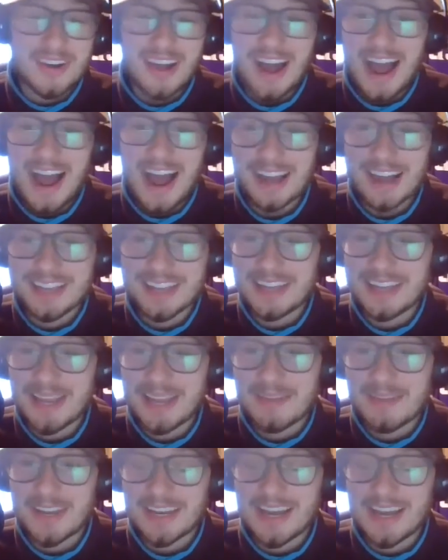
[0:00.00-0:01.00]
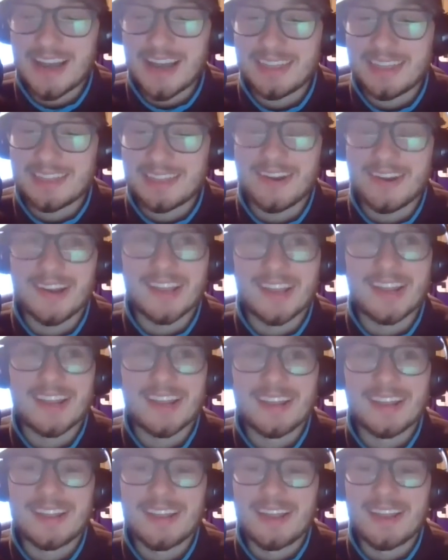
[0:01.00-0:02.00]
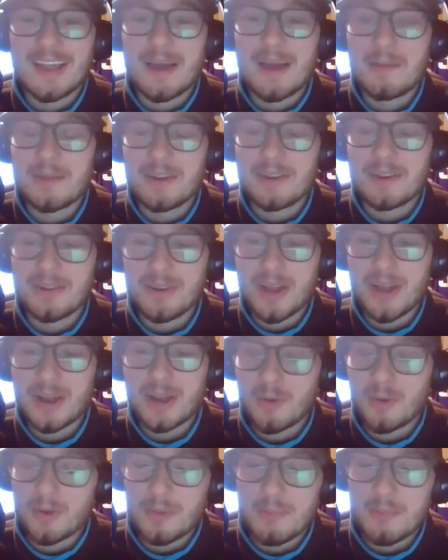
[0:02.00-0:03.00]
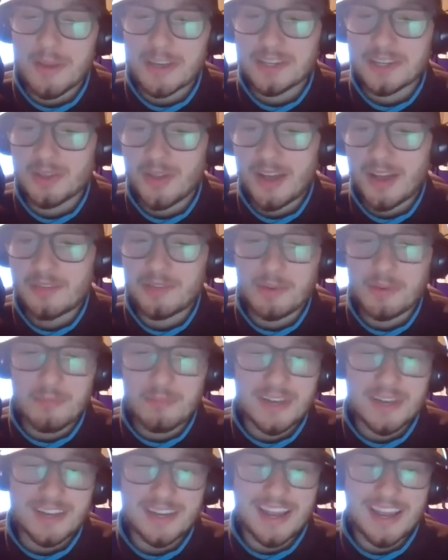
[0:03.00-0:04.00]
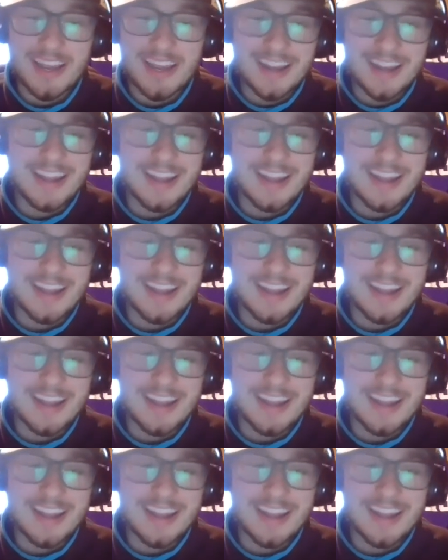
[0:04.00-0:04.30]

a hockey game at 9:30. I mean, you're not going to bed till after midnight,